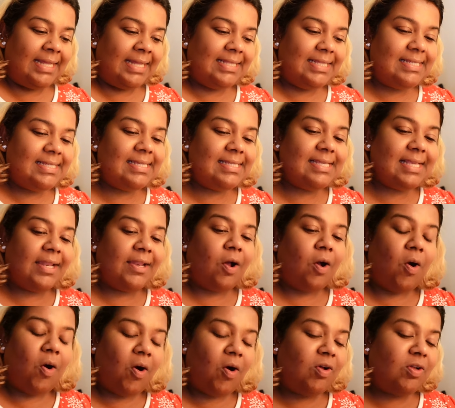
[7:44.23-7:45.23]
This is an
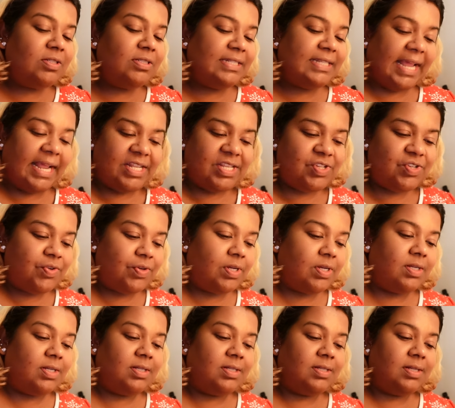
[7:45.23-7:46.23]

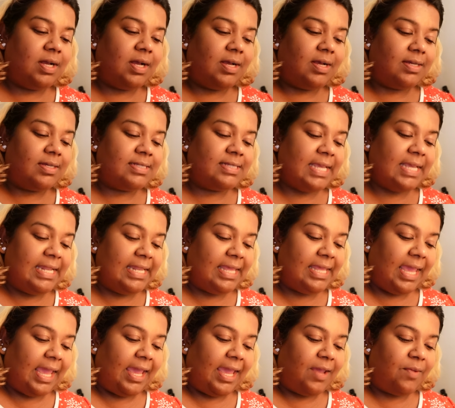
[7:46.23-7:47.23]
all-natural
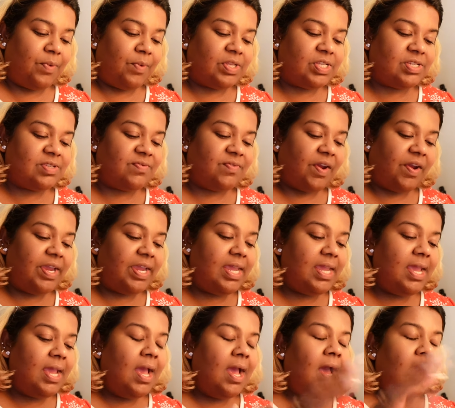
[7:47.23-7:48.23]
skincare, which is
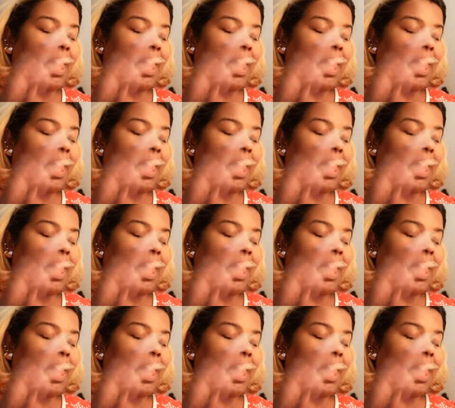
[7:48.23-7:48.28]
very